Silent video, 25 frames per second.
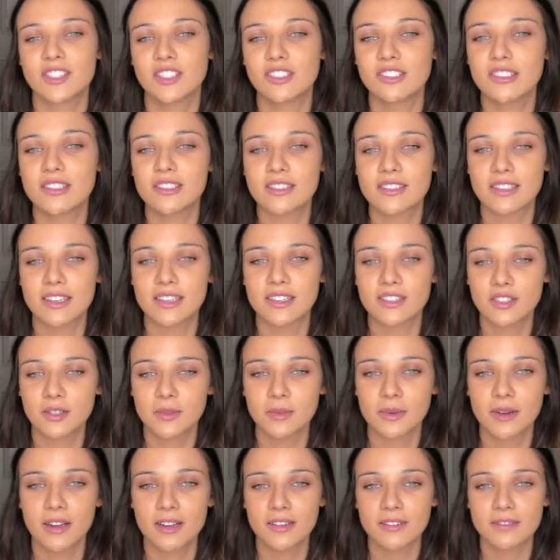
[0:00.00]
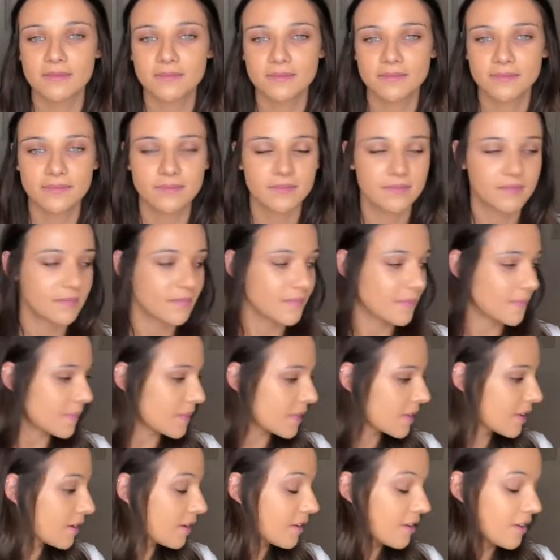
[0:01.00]
She just ain't tripping.
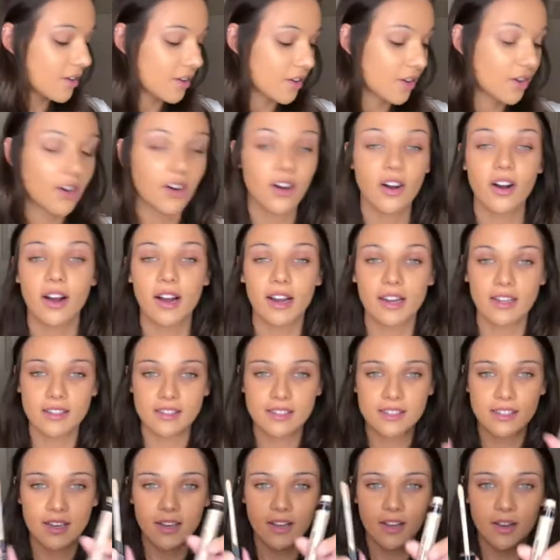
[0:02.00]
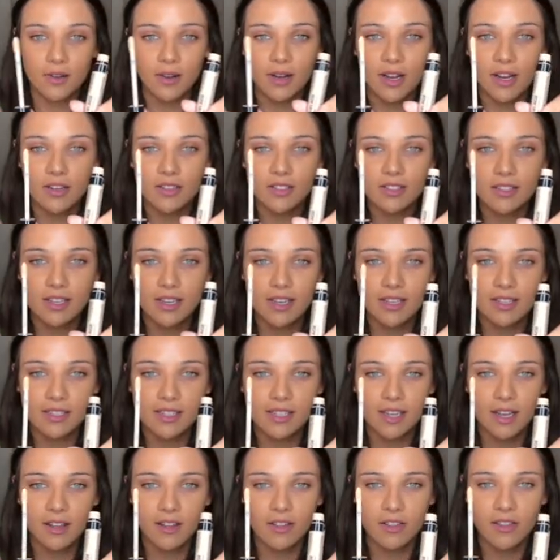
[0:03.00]
Alright, so here's the
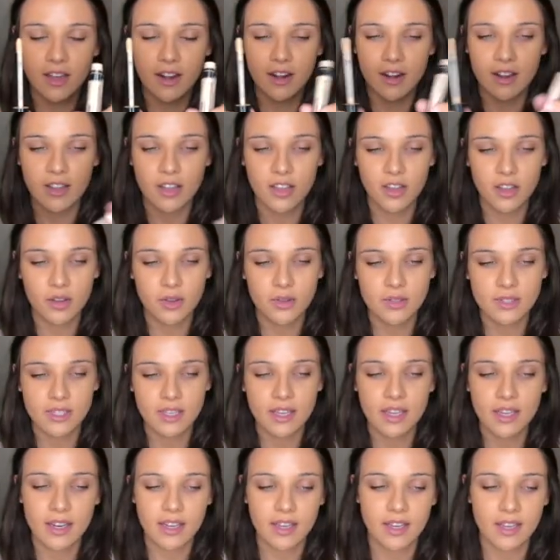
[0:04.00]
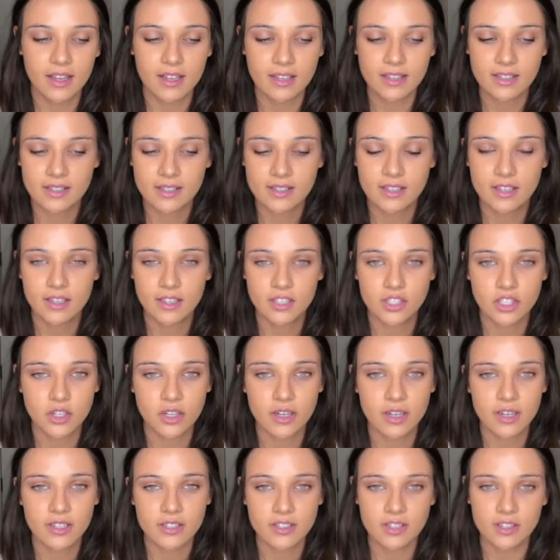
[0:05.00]
concealer that I use. It is
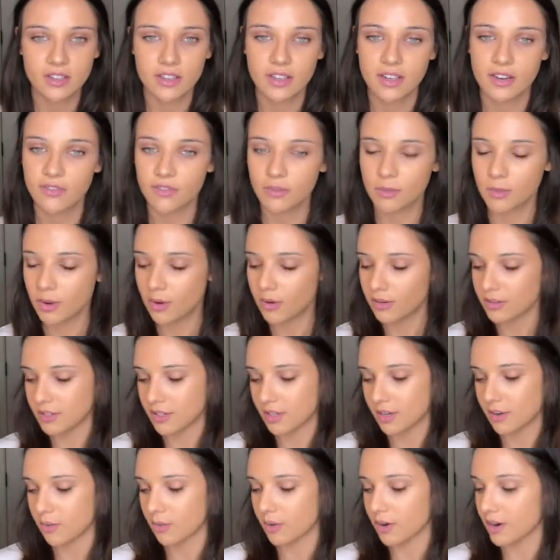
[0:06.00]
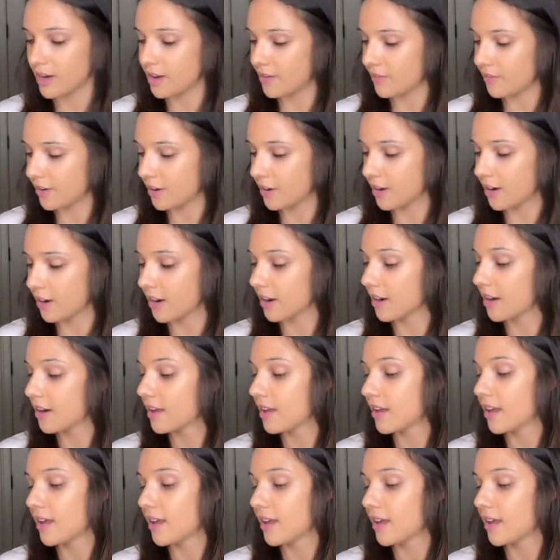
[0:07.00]
Catrice. You can get it from Ulta, wherever.